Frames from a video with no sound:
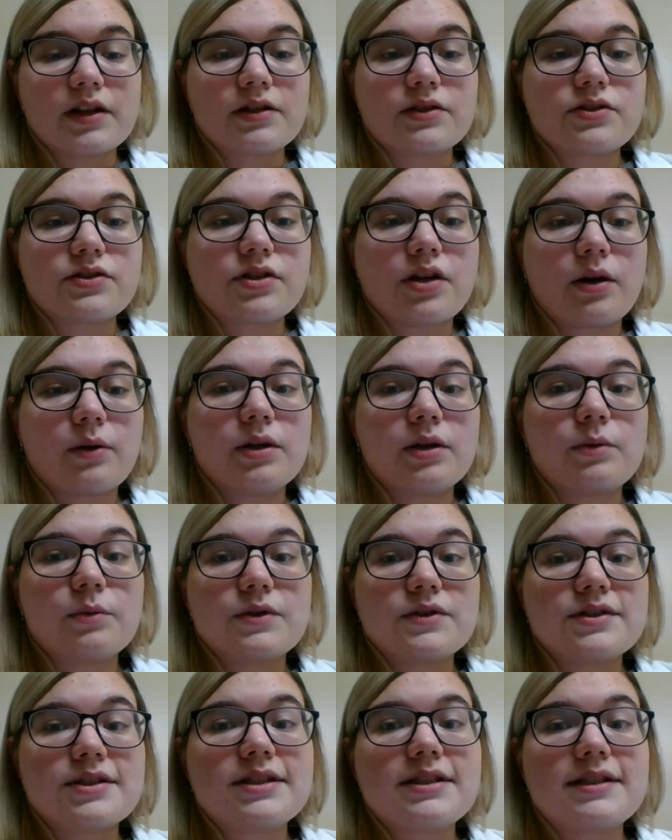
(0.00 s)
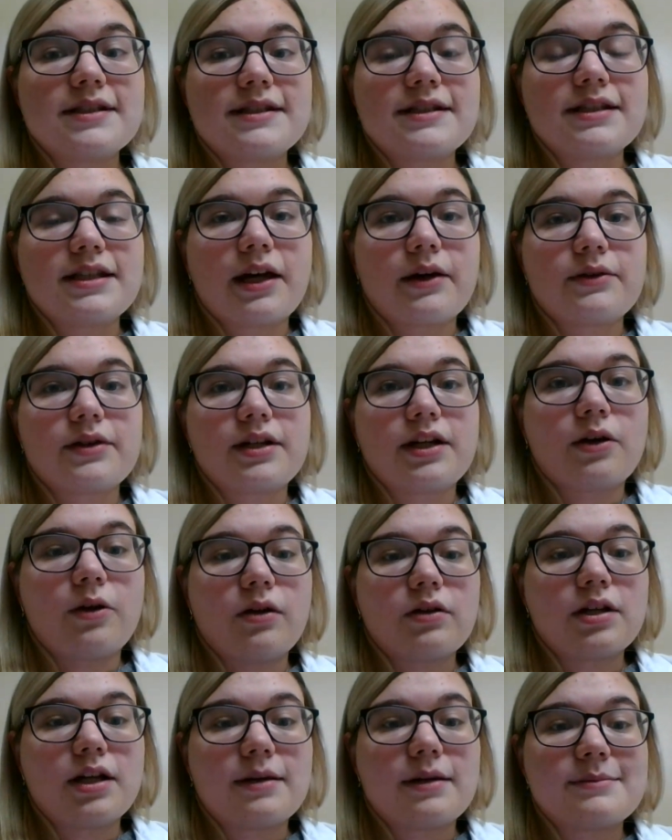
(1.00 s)
So it was good to see how they
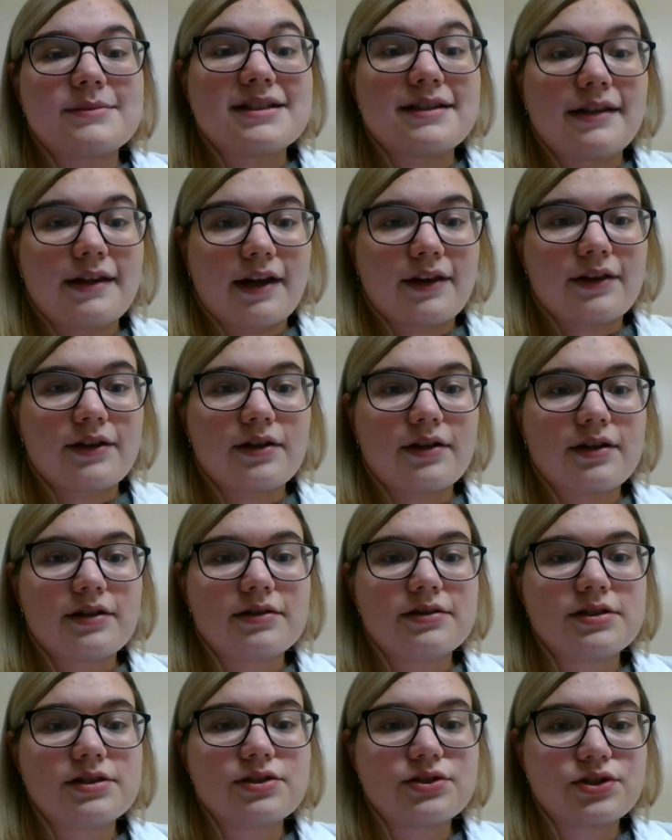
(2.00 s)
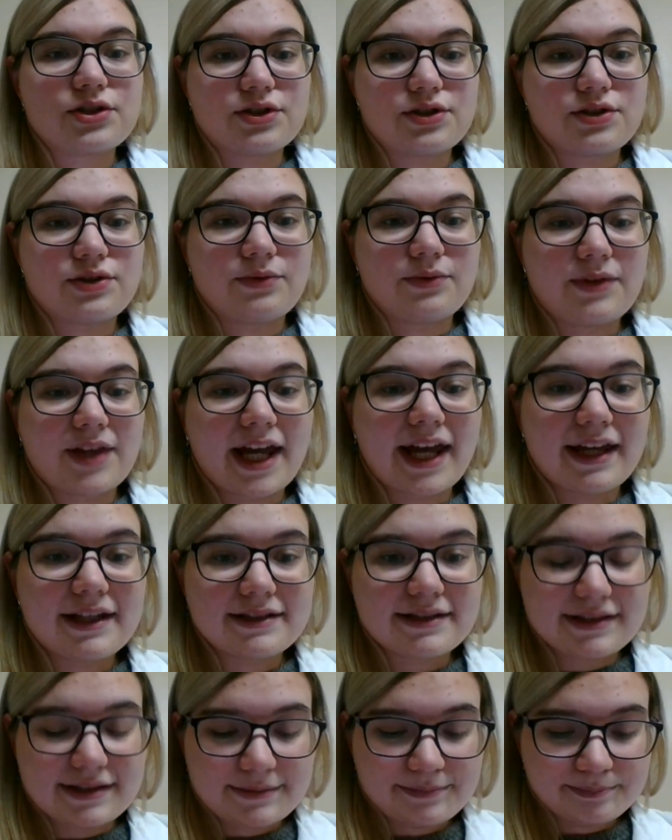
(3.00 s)
all come together to do that.